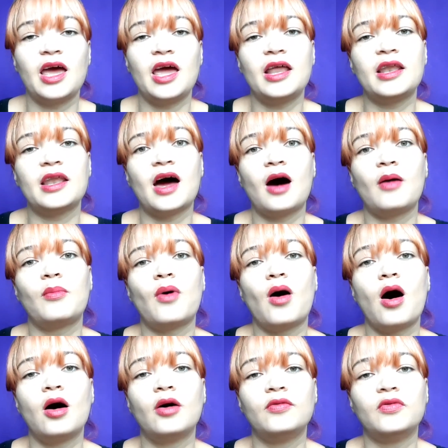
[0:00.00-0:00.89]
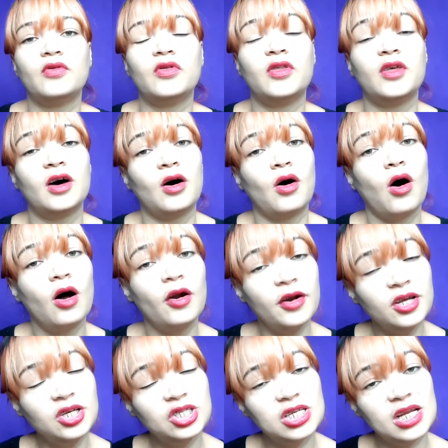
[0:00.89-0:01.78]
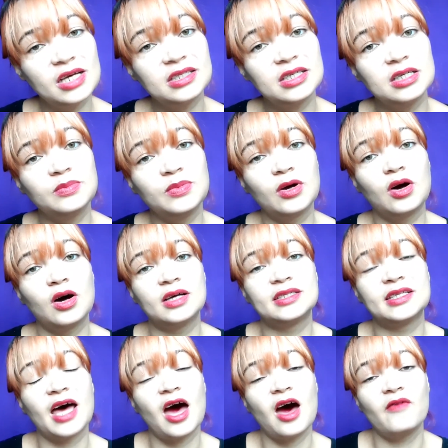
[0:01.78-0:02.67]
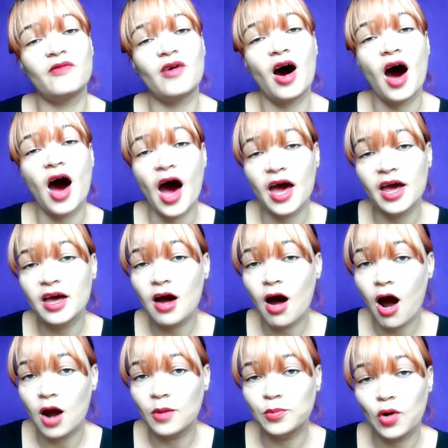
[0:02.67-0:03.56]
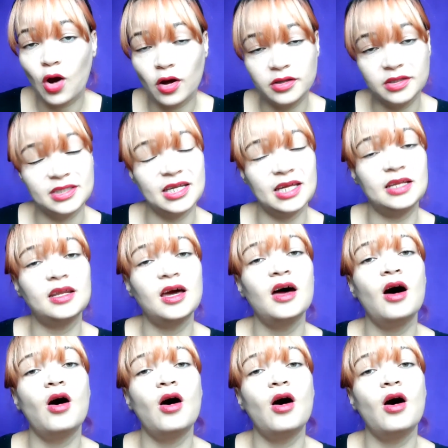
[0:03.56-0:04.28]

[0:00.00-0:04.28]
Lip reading: end up on the orange list is because they have a high carb content